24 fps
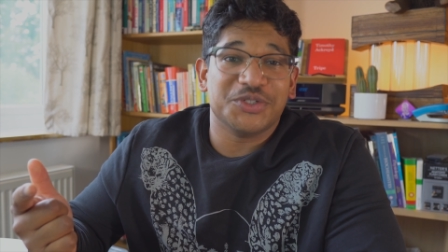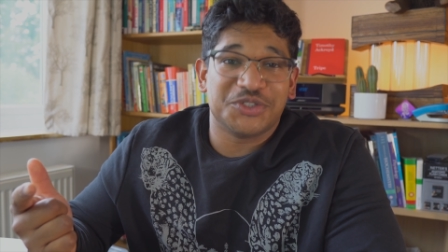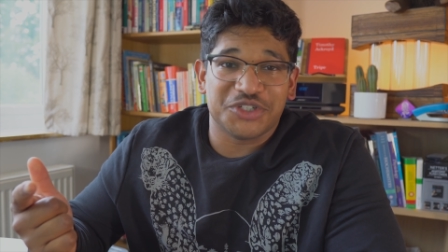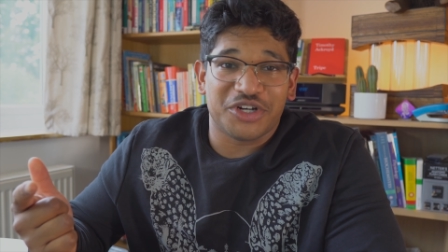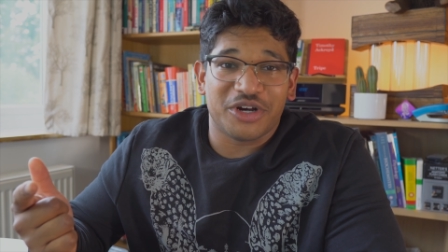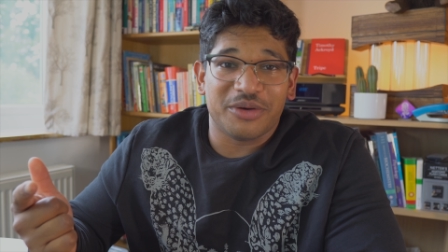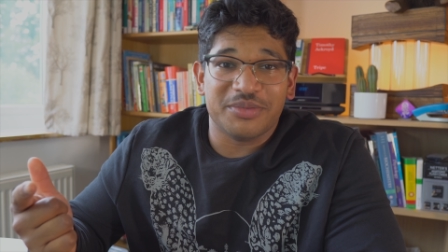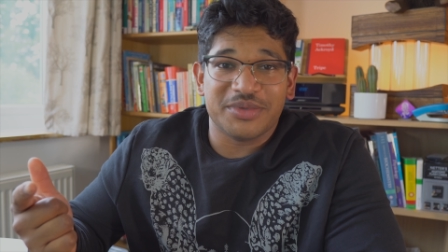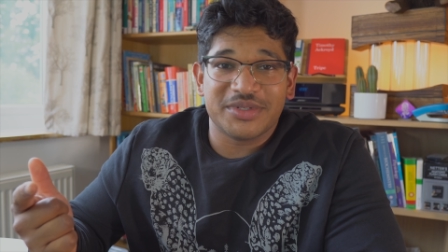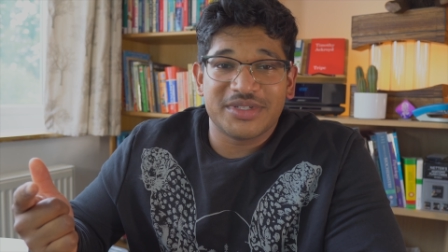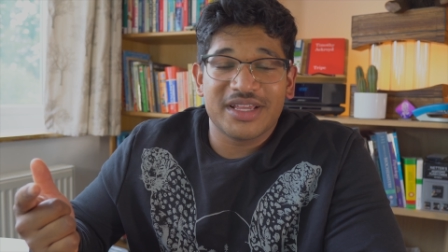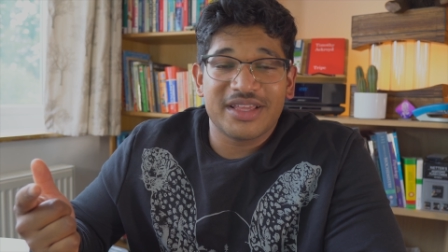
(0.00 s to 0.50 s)

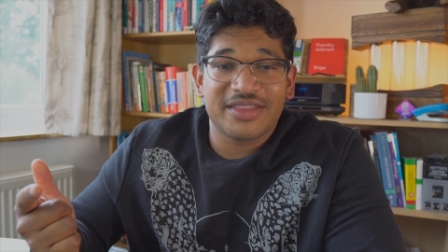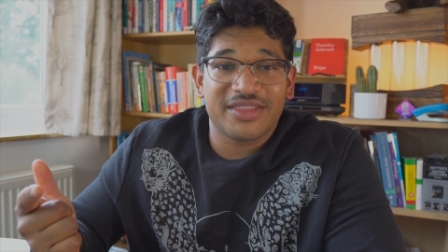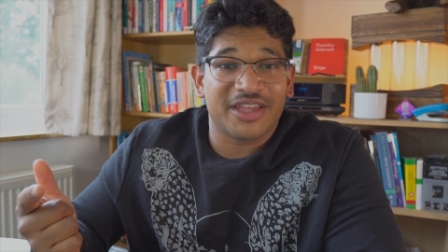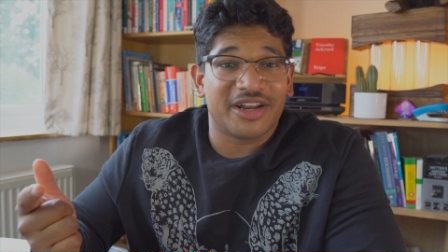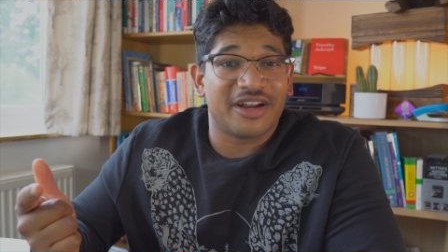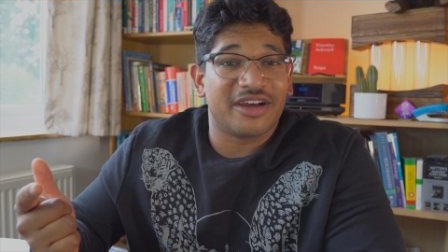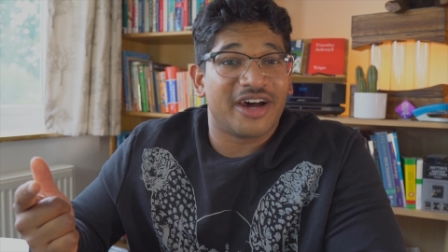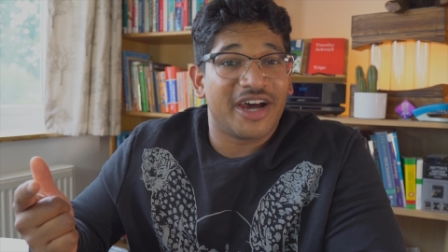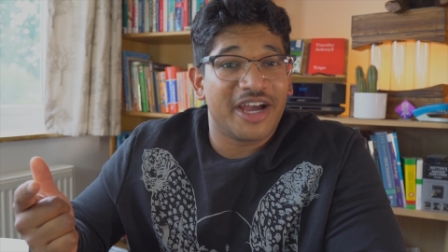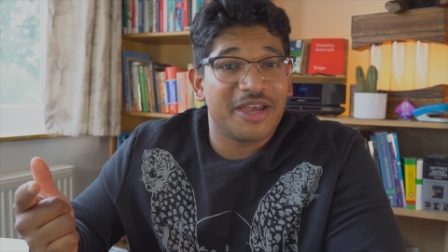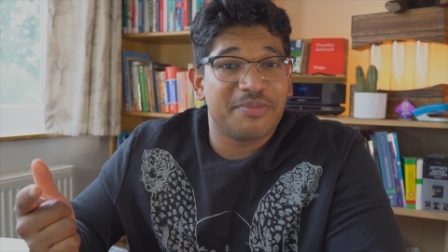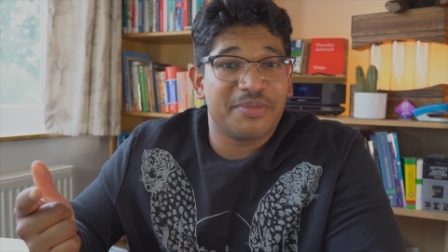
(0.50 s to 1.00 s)
jobs that
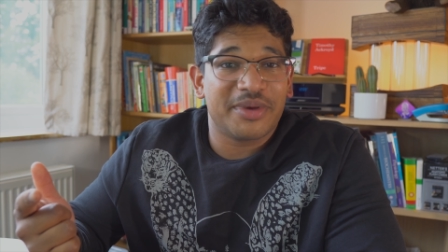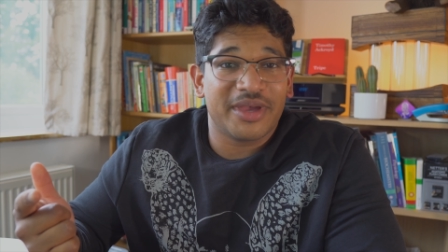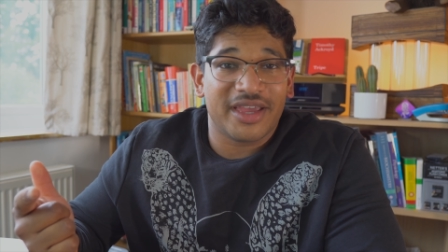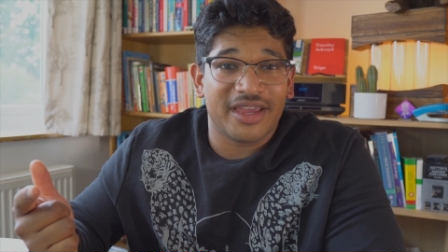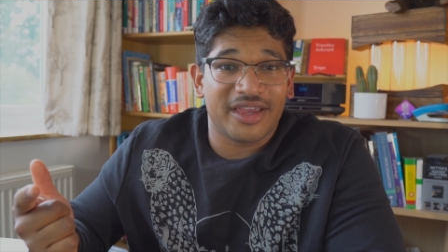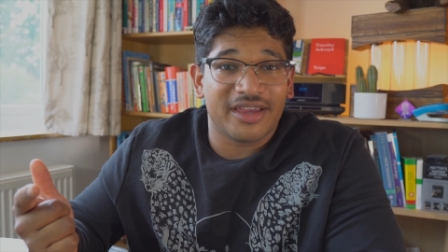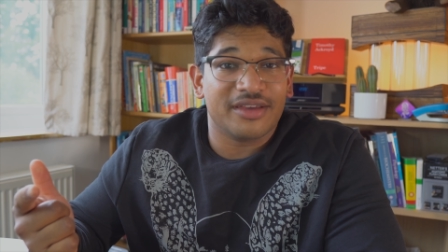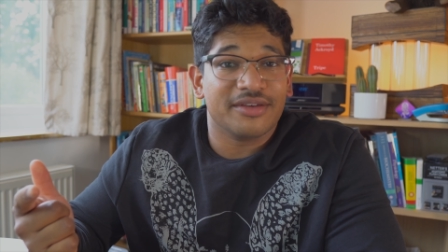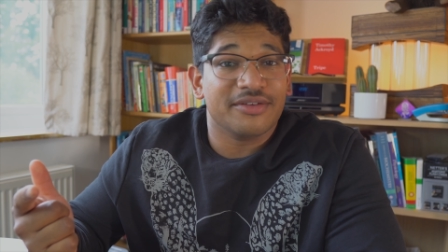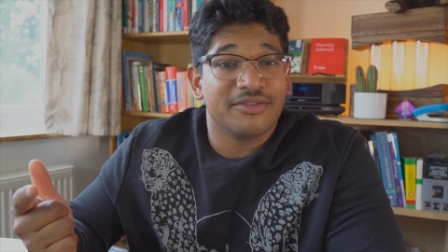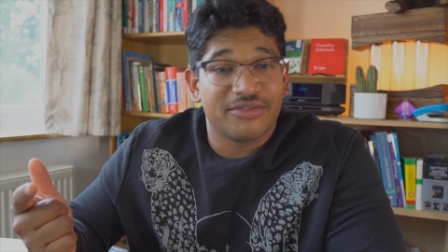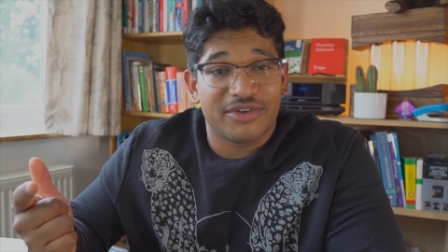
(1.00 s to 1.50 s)
are high
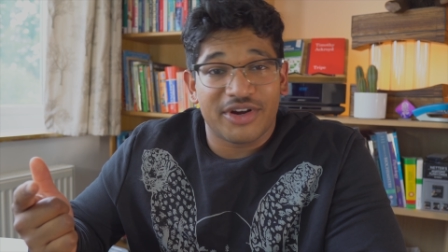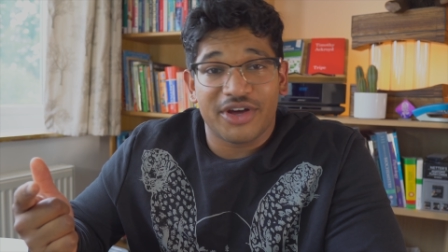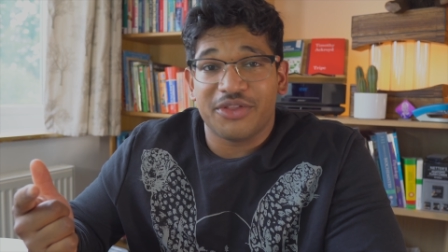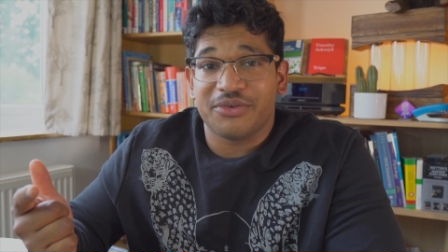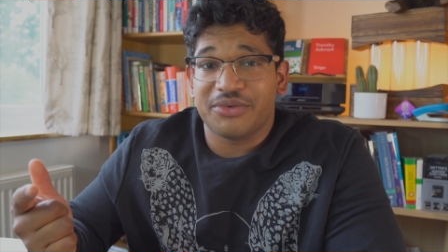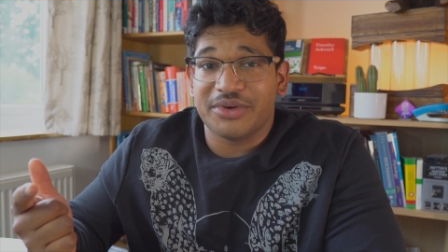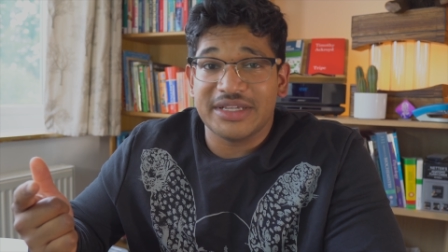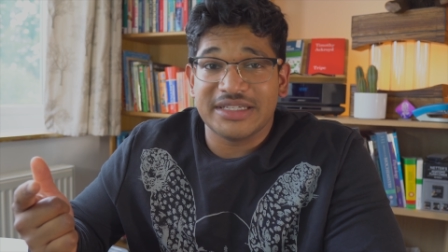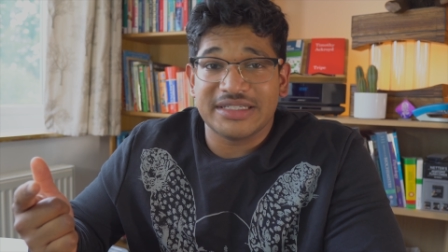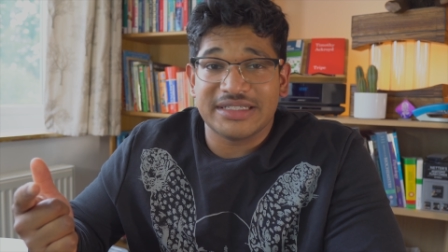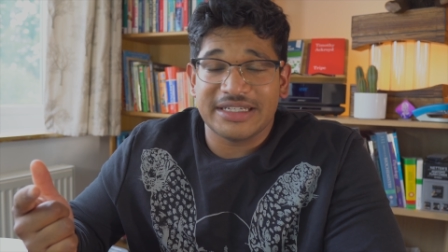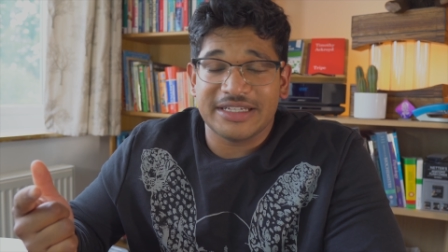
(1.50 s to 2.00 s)
paying
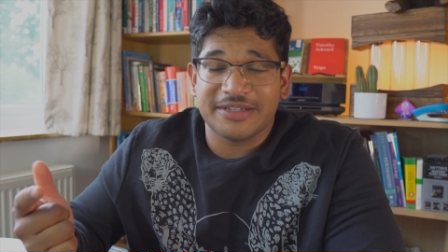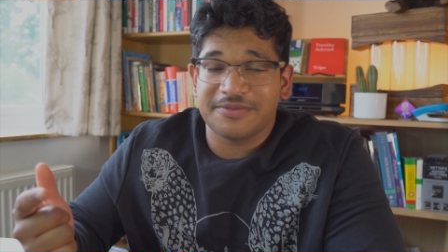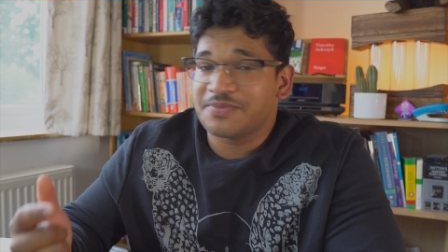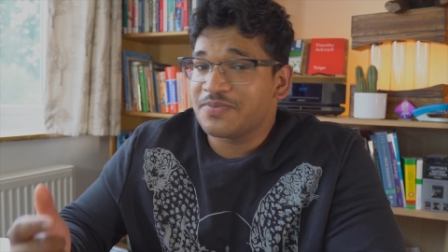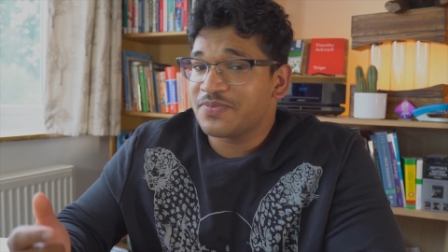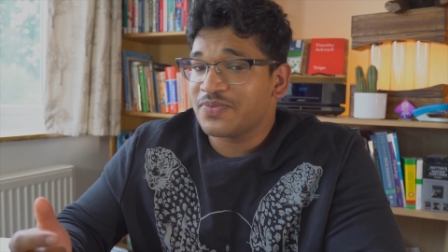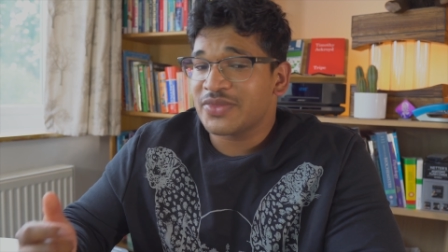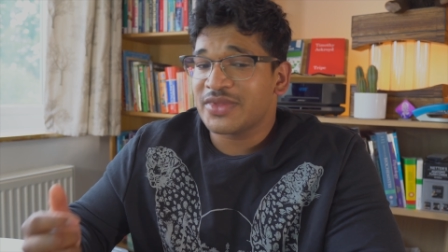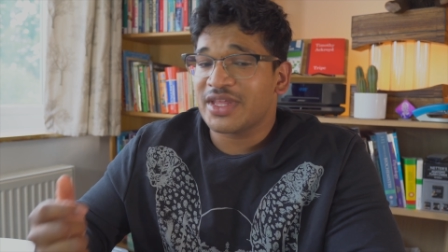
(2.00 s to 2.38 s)
rather easily.